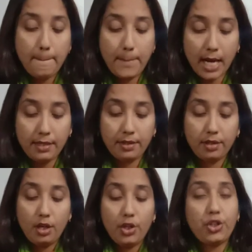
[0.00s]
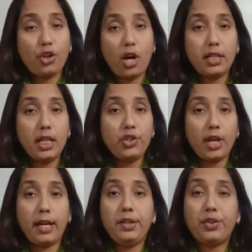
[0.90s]
but shortage
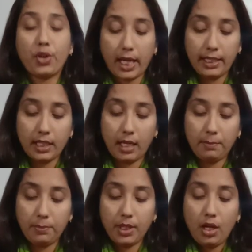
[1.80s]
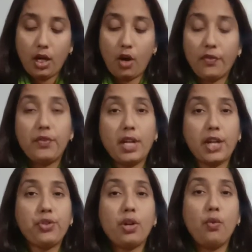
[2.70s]
and drying up of
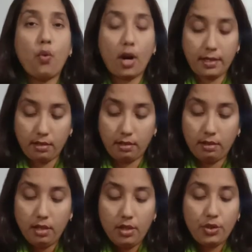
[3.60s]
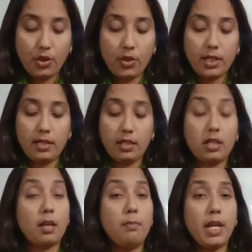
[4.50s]
natural water sources
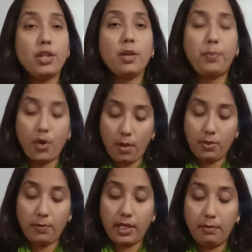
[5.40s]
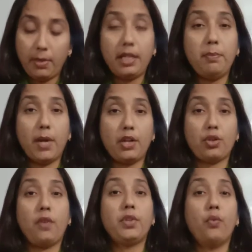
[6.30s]
is a major problem in many parts
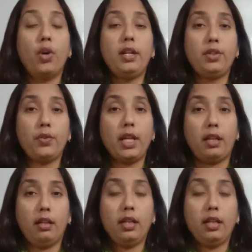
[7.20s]
of the world today.